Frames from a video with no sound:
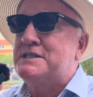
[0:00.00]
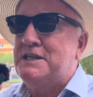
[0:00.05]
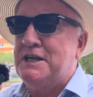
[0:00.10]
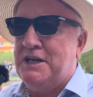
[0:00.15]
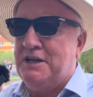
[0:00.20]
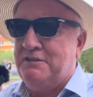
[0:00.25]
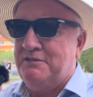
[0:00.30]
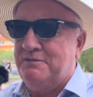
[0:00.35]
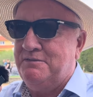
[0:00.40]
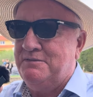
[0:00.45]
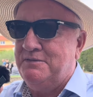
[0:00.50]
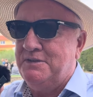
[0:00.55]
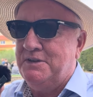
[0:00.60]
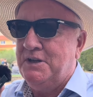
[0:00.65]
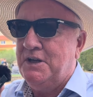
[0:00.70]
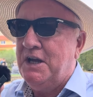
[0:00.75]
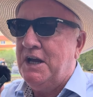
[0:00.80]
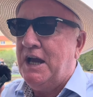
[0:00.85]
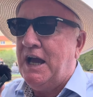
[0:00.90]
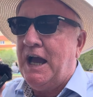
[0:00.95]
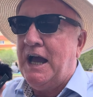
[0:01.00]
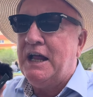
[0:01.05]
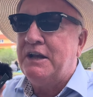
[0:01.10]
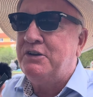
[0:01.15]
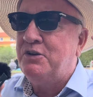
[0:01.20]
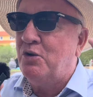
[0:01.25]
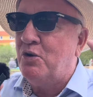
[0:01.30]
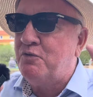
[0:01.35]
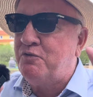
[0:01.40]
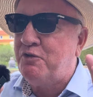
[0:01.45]
sin. And
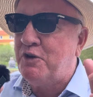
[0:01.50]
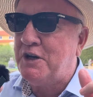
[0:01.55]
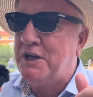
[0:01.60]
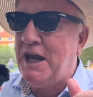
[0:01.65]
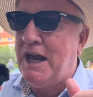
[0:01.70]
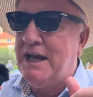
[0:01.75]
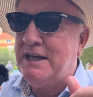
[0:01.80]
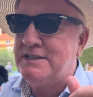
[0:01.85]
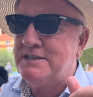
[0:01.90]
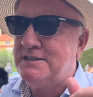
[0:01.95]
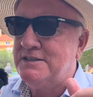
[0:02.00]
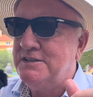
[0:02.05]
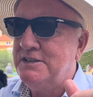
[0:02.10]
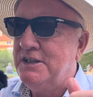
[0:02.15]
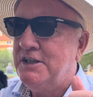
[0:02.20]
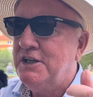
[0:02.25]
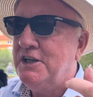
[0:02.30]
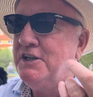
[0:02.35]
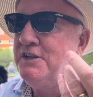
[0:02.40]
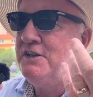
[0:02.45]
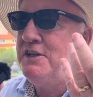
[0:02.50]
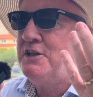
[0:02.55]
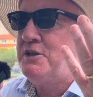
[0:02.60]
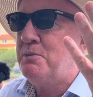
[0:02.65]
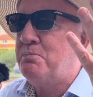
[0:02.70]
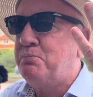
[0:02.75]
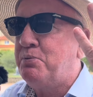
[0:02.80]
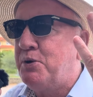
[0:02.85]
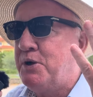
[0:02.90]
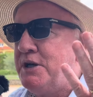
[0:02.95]
don't forget, that
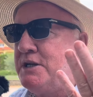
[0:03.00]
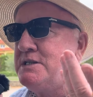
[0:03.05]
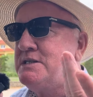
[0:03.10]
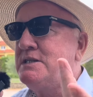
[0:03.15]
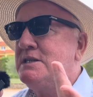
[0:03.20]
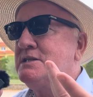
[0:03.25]
the priest